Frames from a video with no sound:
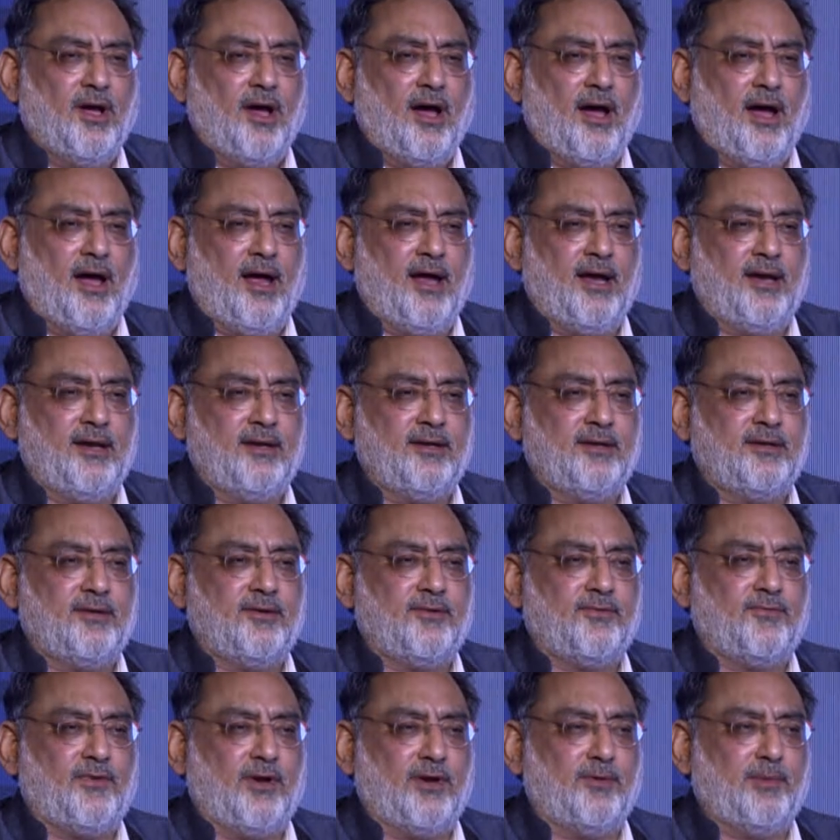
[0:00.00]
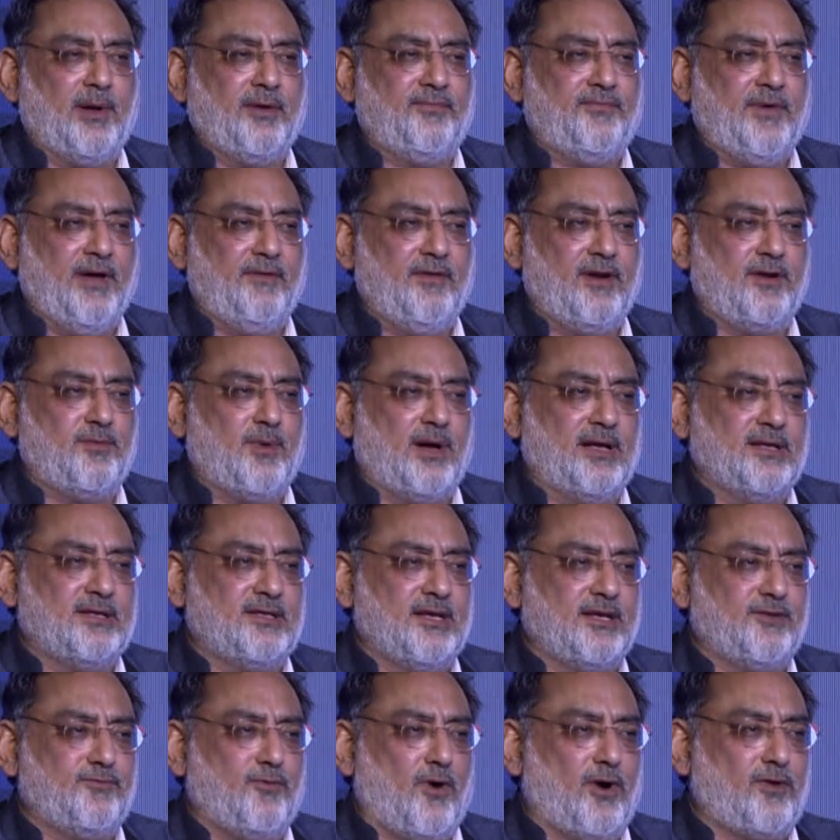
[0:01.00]
And one of my favorite ones
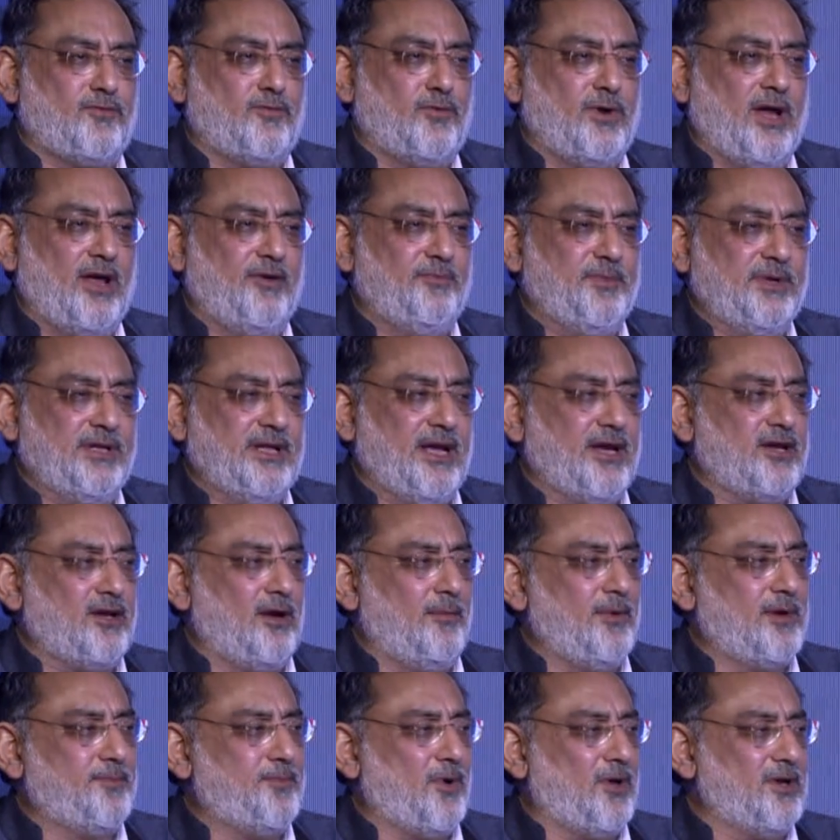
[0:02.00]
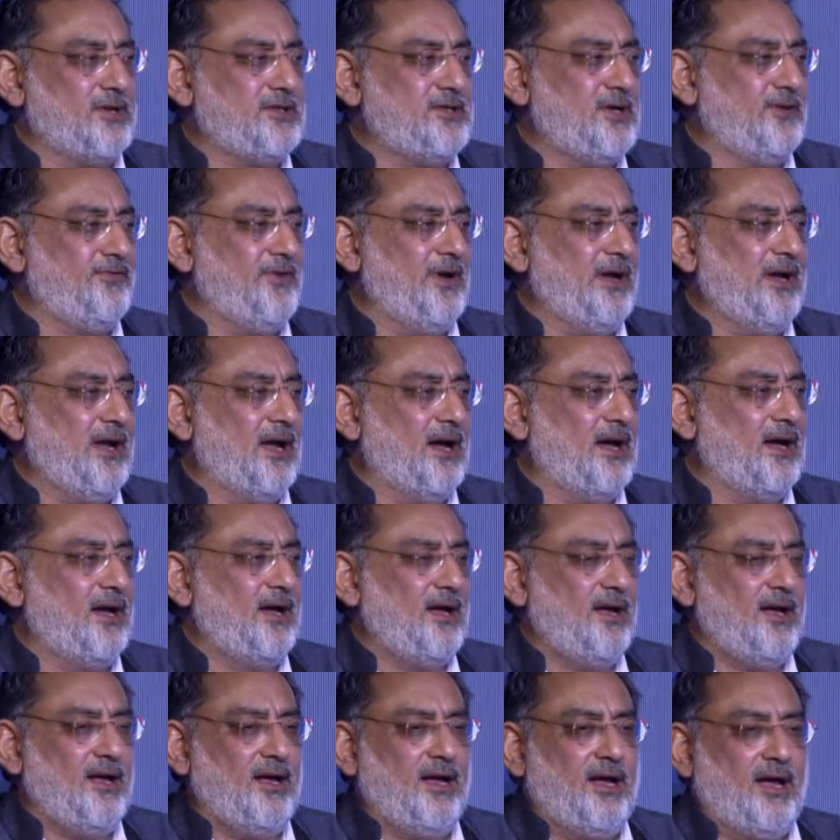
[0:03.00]
is, what would have been the economic policy of India
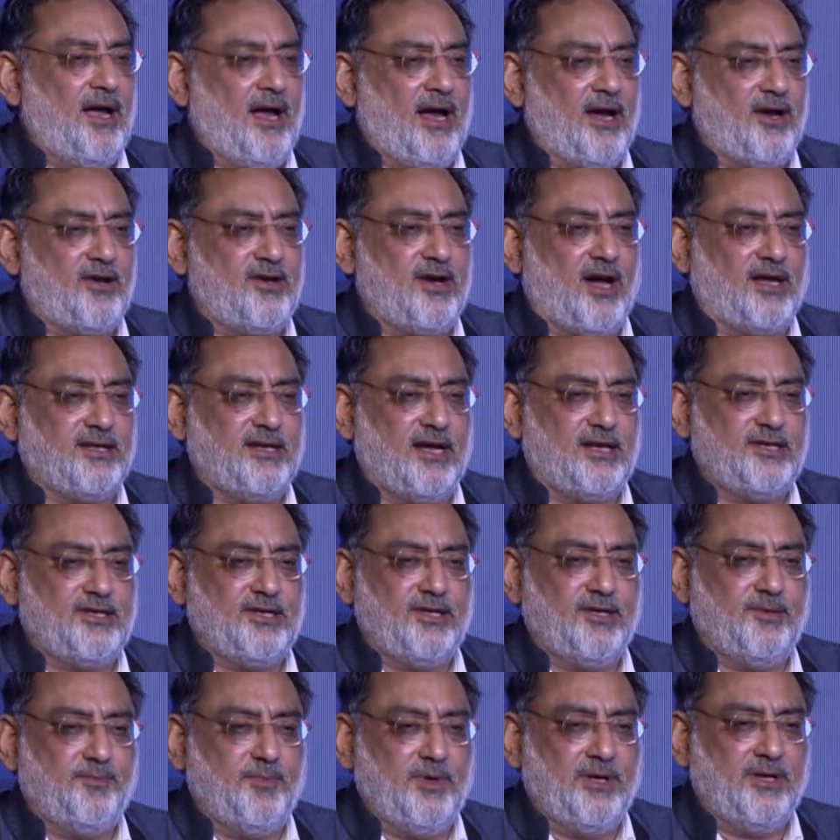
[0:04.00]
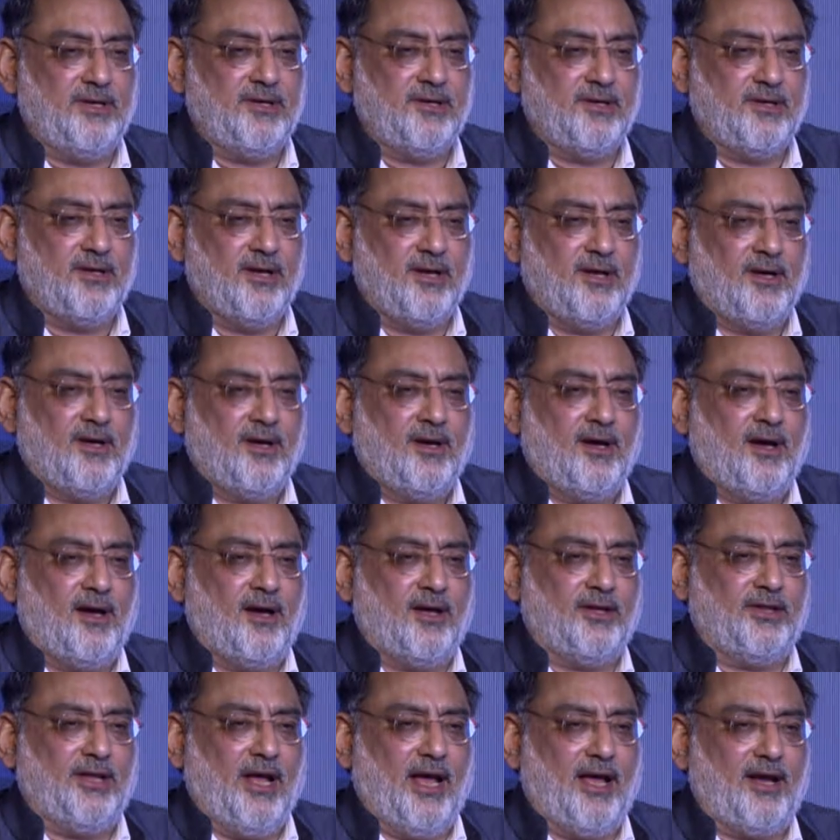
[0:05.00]
had Rajaji been
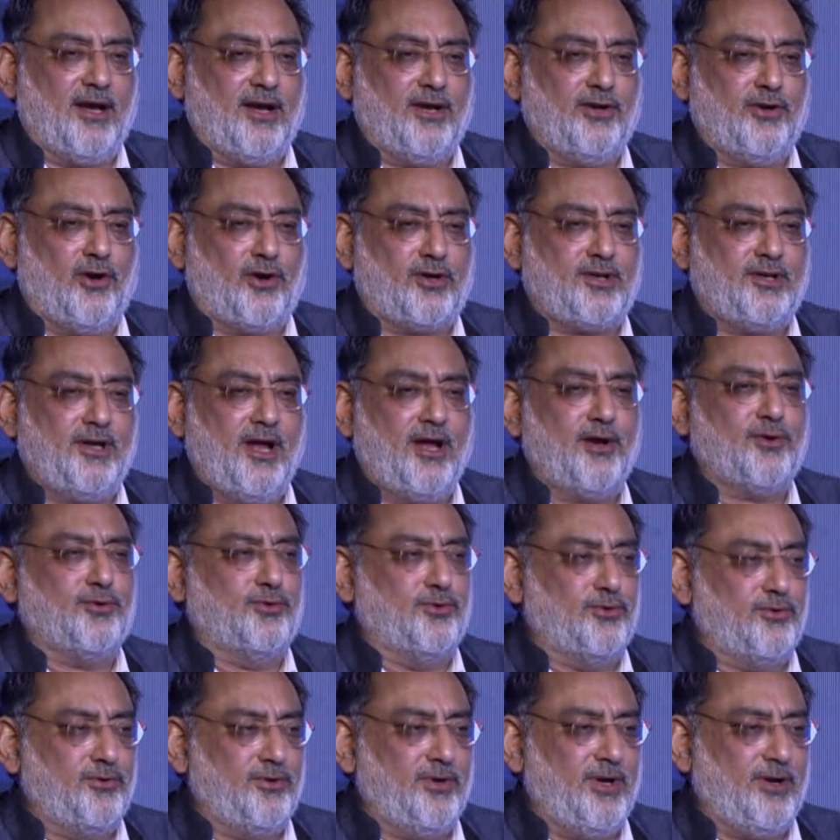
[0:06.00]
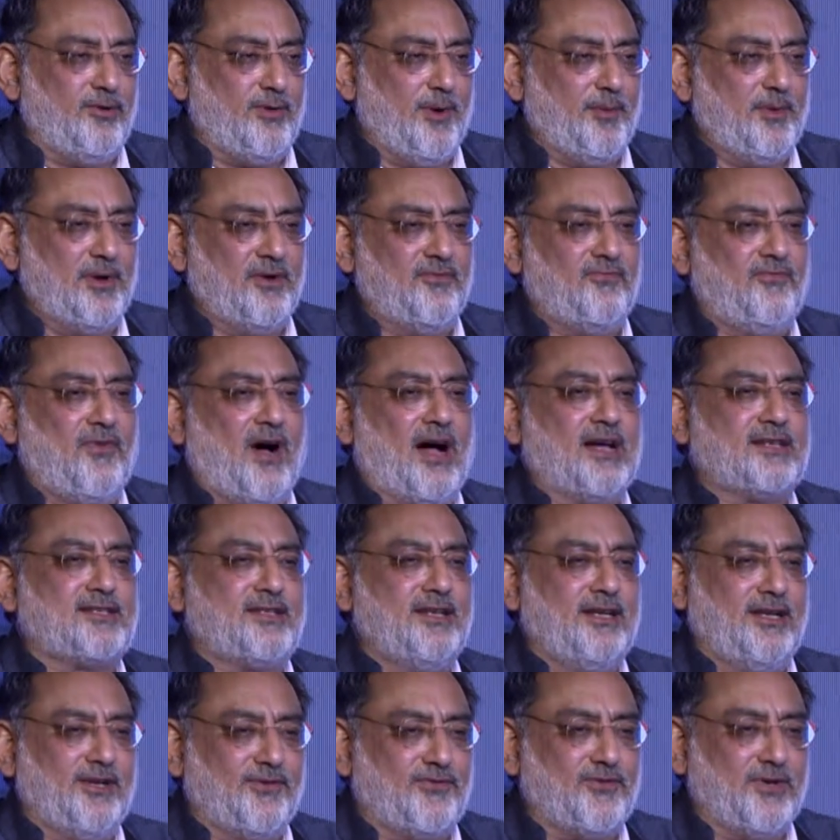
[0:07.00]
there and not Nehru? It would have been a
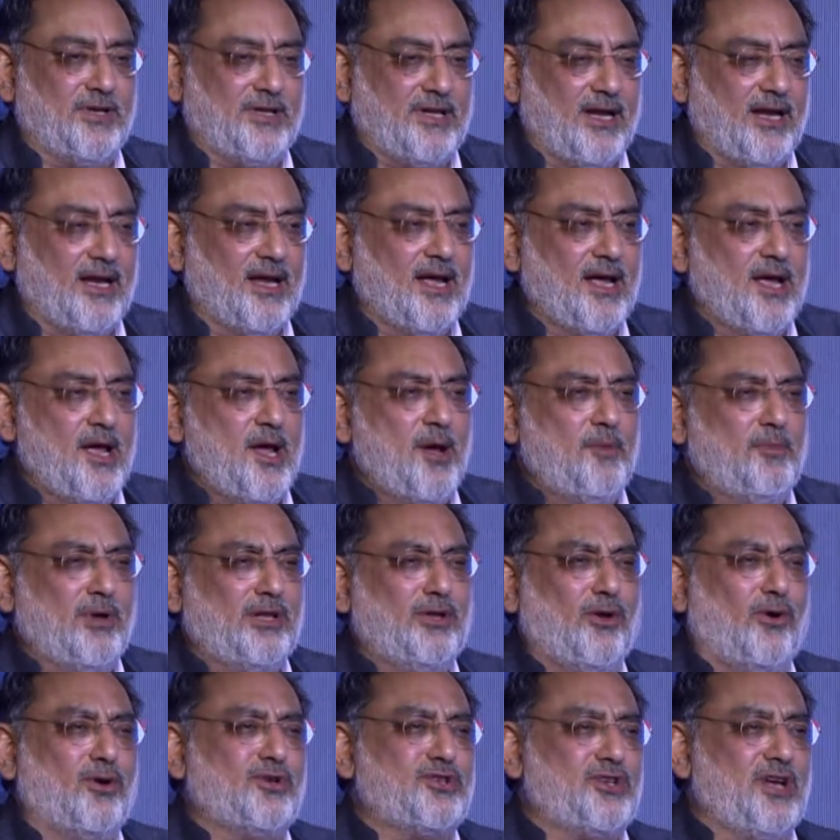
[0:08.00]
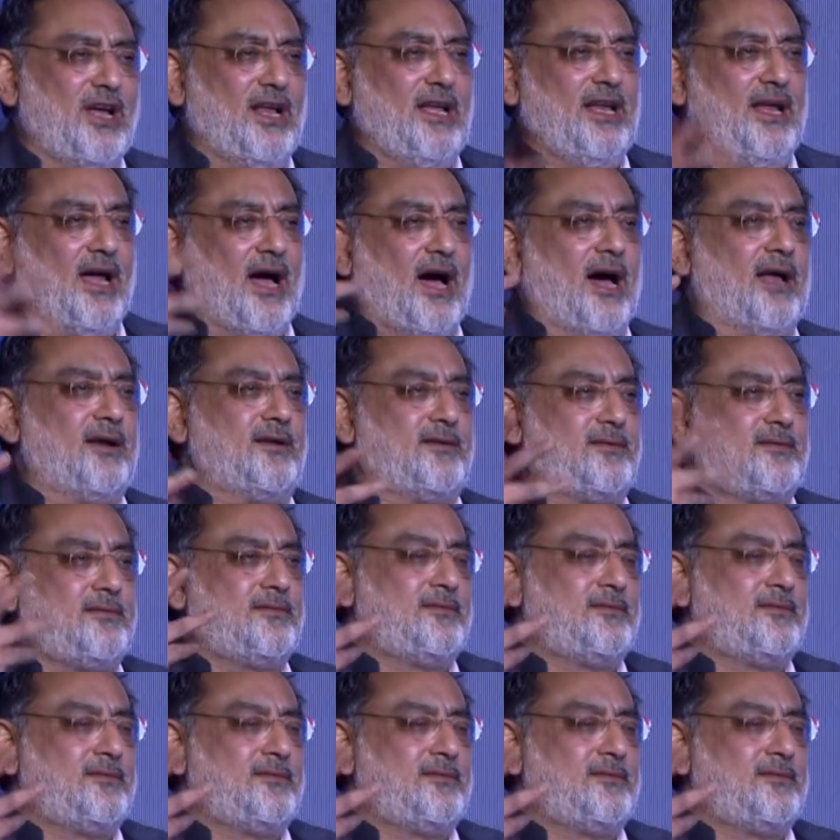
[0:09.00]
vastly different thing. But those really are,